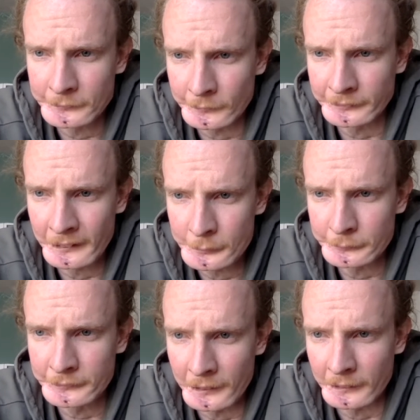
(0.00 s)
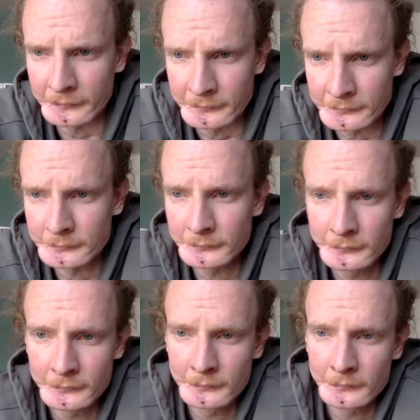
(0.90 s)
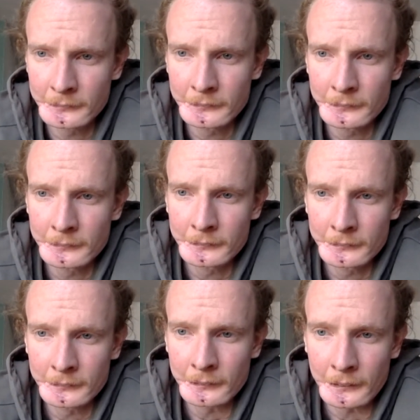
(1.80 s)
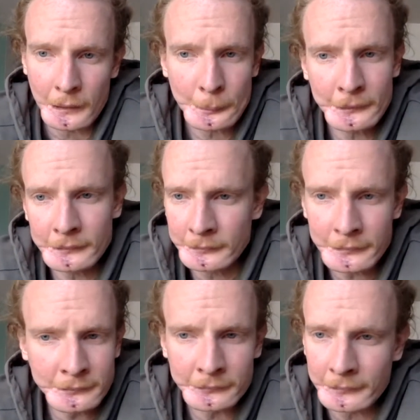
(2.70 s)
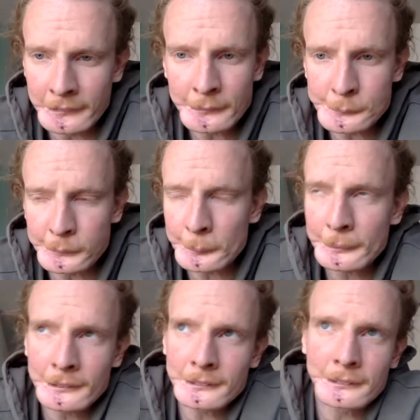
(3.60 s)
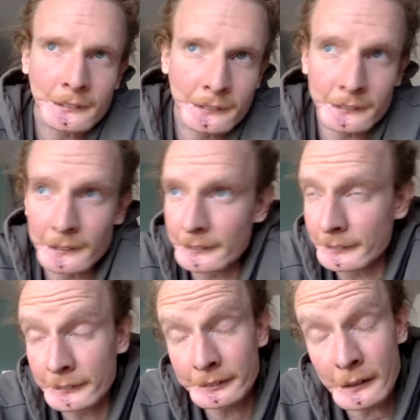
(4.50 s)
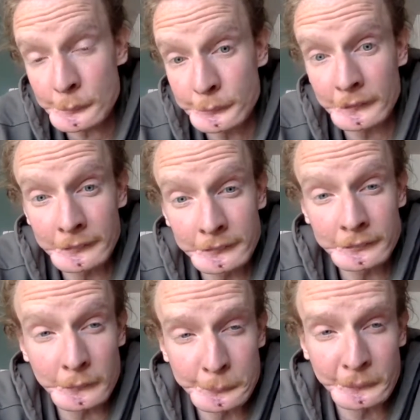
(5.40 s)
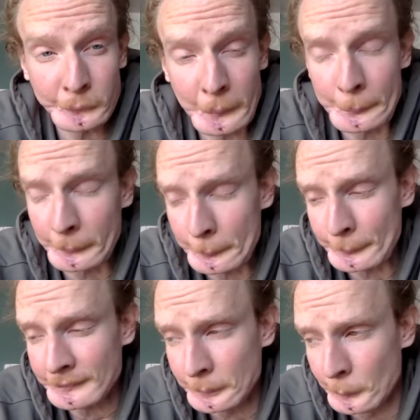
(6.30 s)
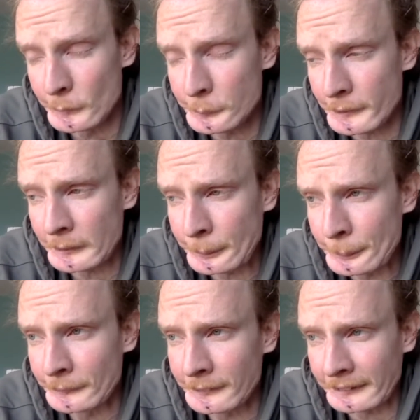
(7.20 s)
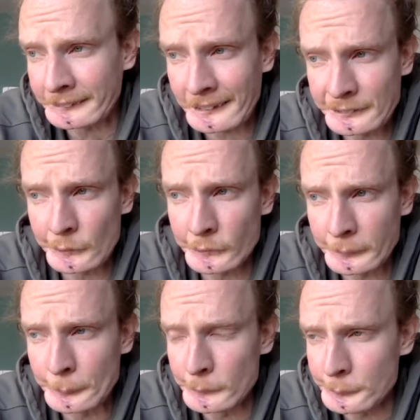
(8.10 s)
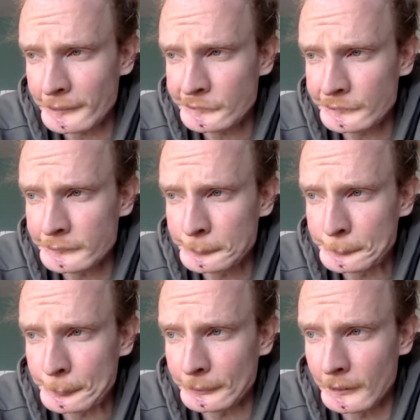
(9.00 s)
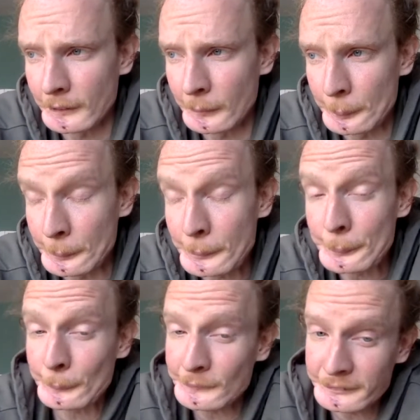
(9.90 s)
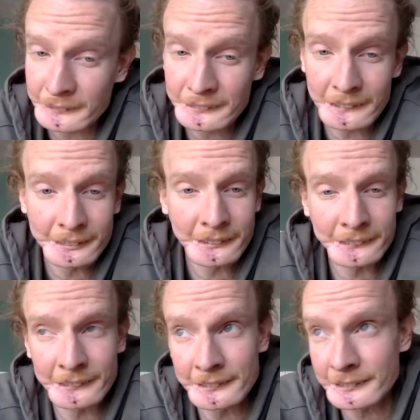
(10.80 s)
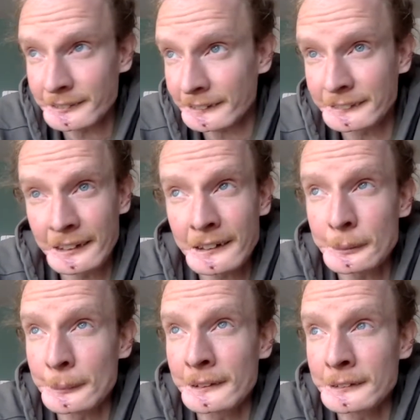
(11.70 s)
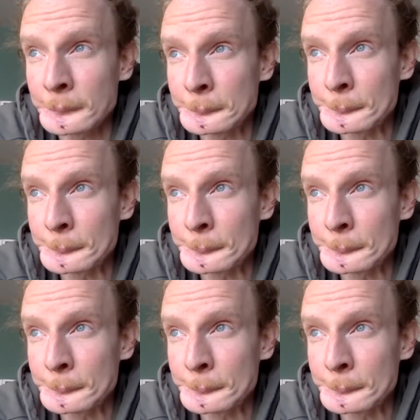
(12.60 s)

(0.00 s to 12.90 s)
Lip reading: on David Goggins. I mean, he for me, he definitely serves a great purpose, motivating people and kickstarting motivation. Me personally, I think he's sick in the head, man.